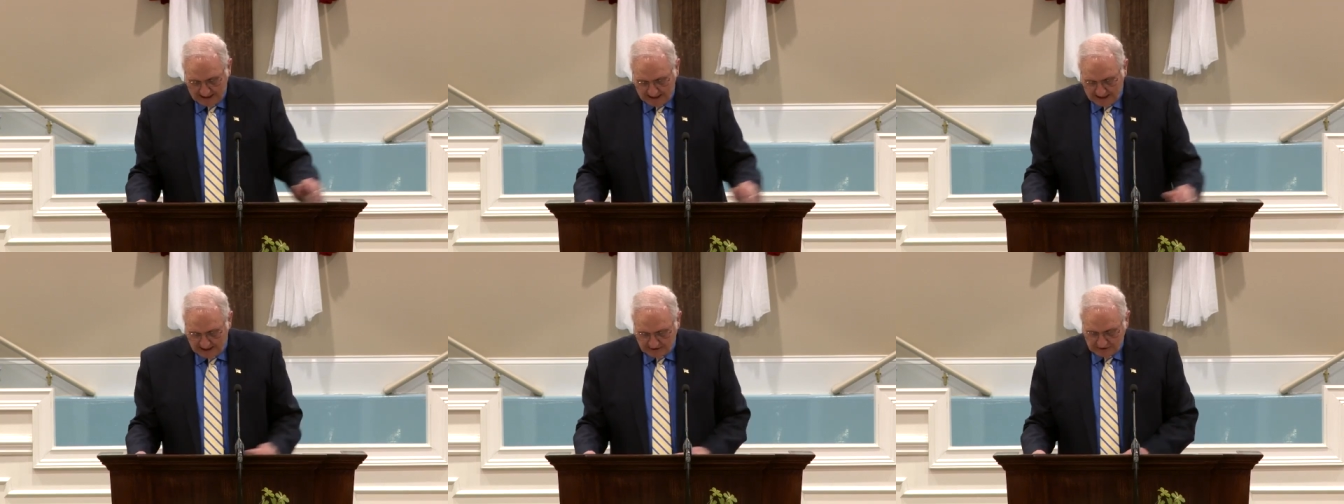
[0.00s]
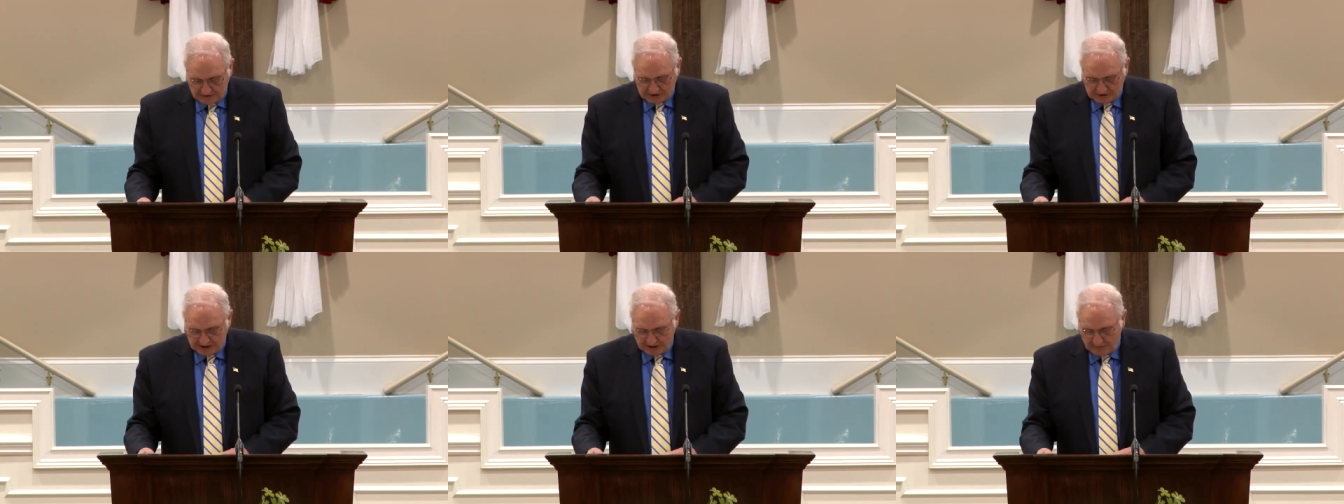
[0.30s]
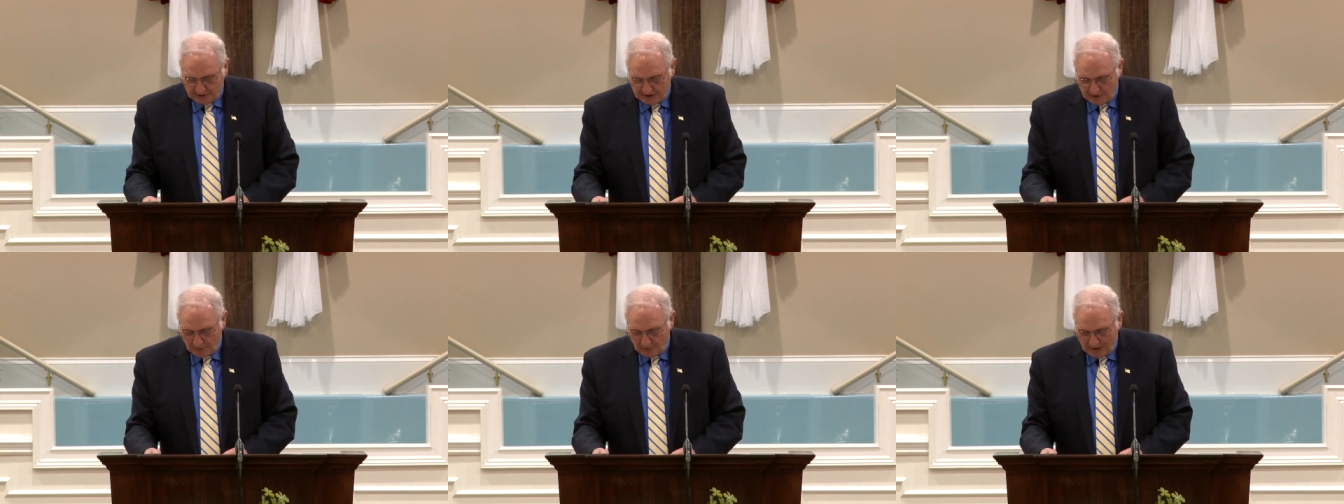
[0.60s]
Now you say,
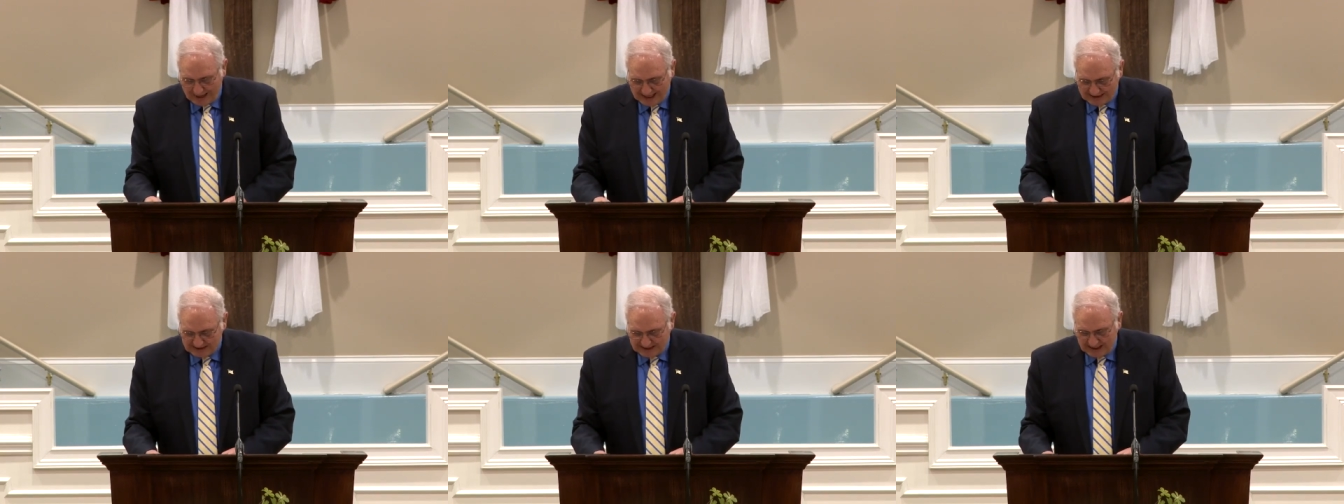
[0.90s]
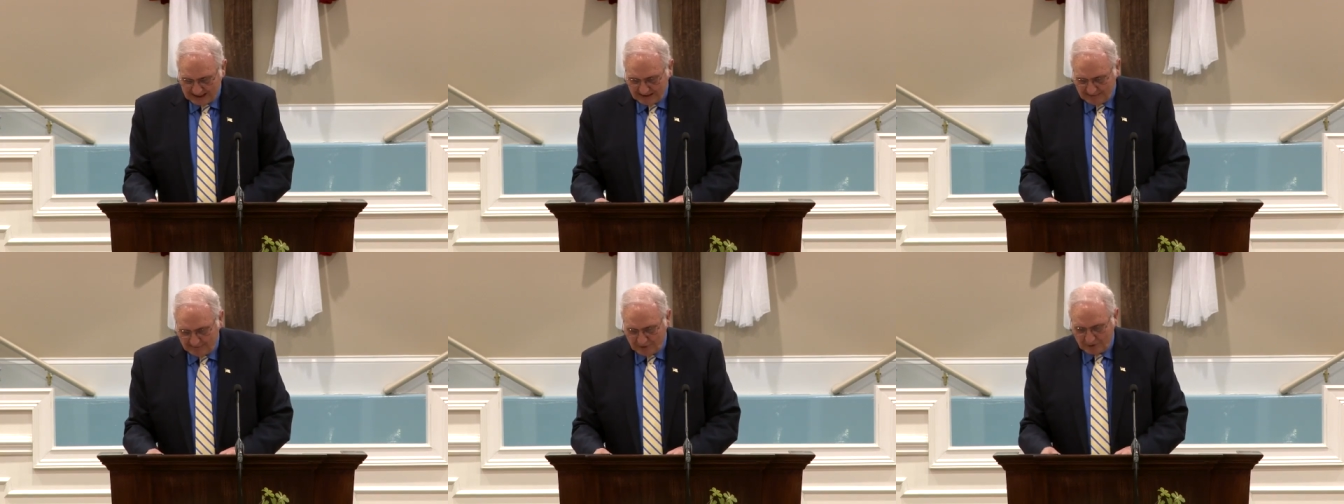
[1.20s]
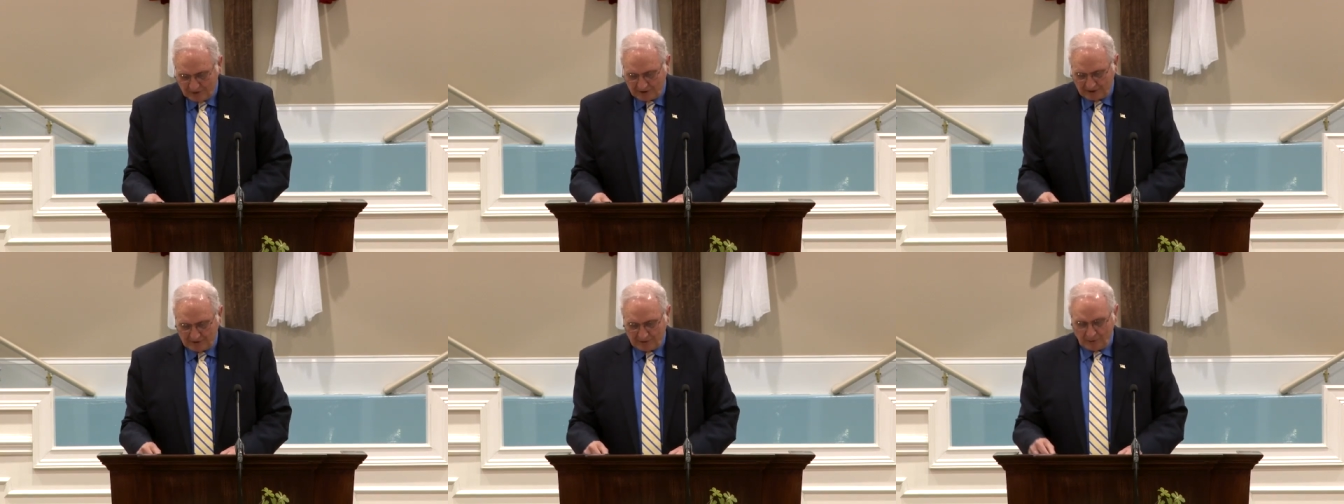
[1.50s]
well, now why is that
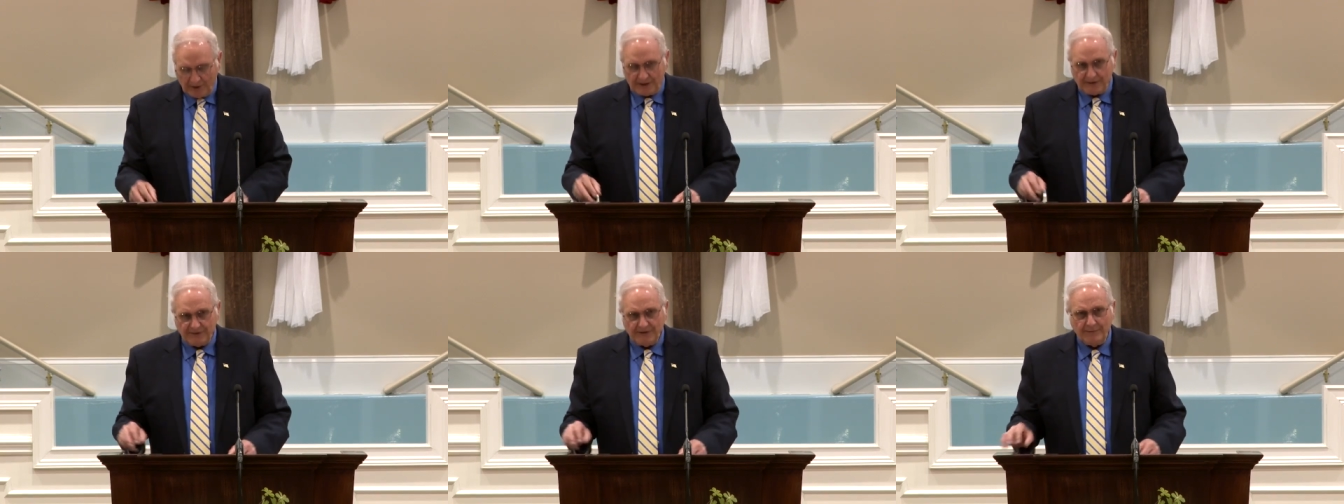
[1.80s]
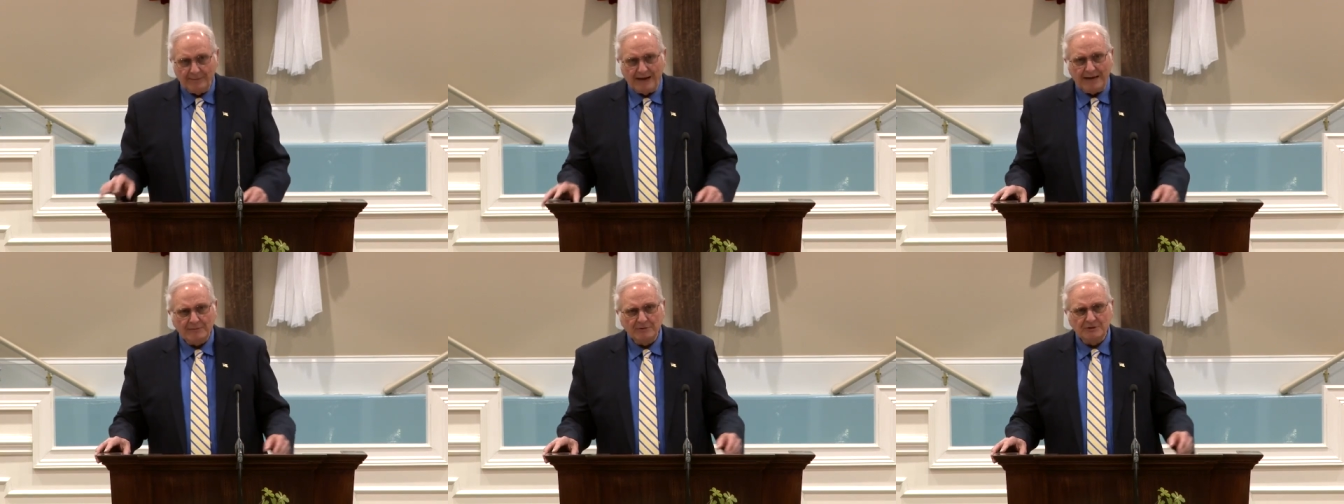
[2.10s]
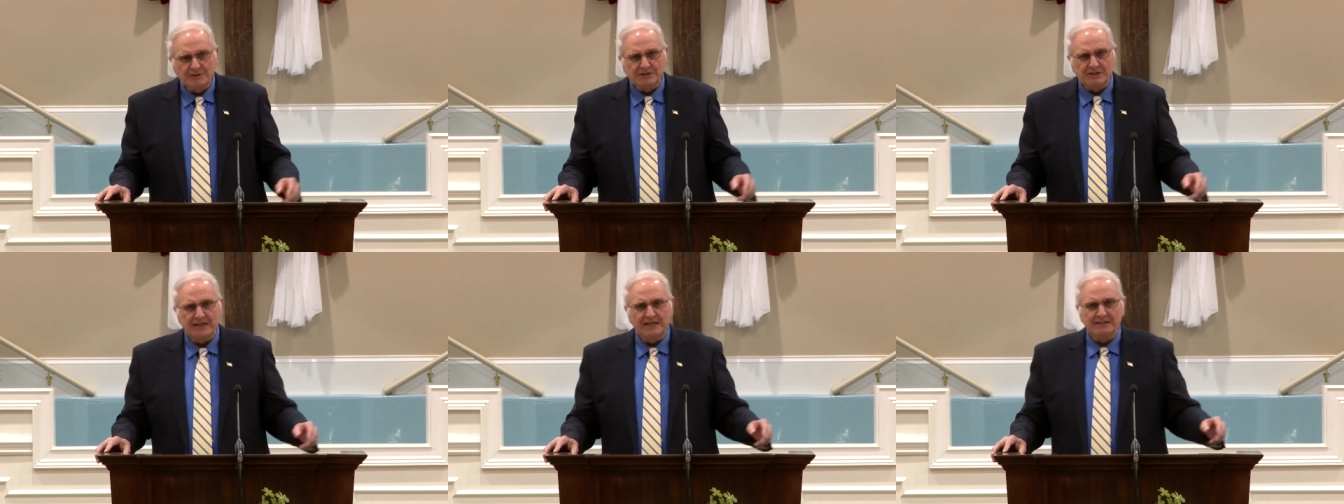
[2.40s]
important? Well, the
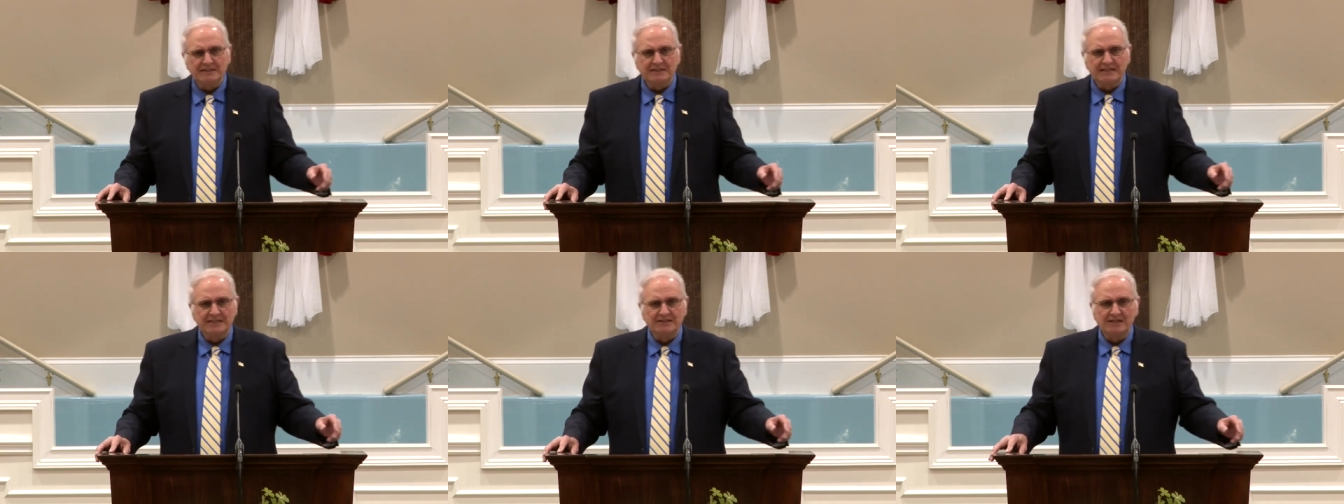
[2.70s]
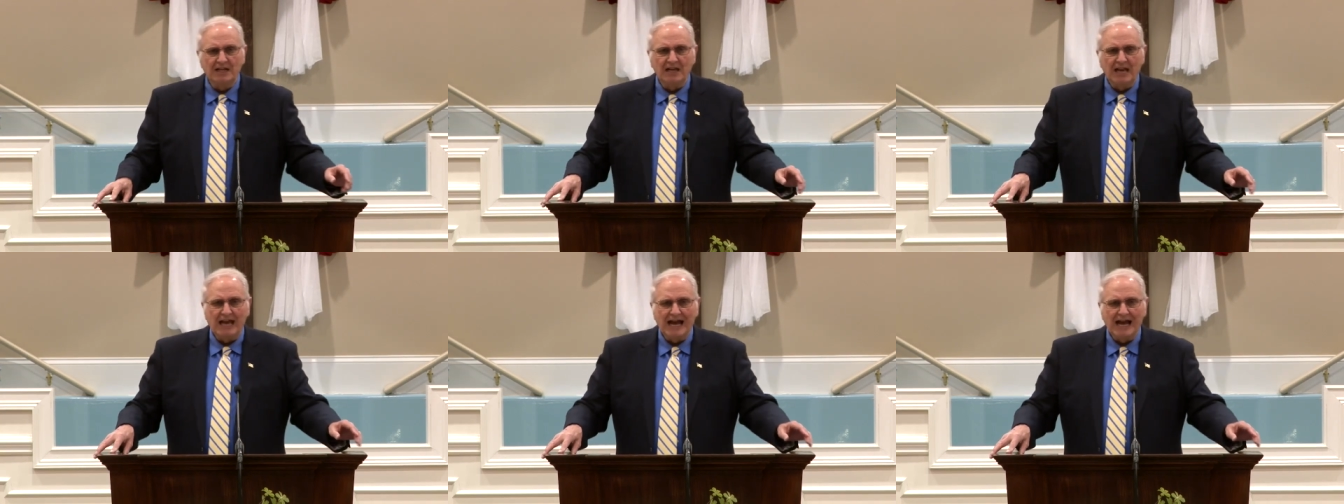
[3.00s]
Bible says, as the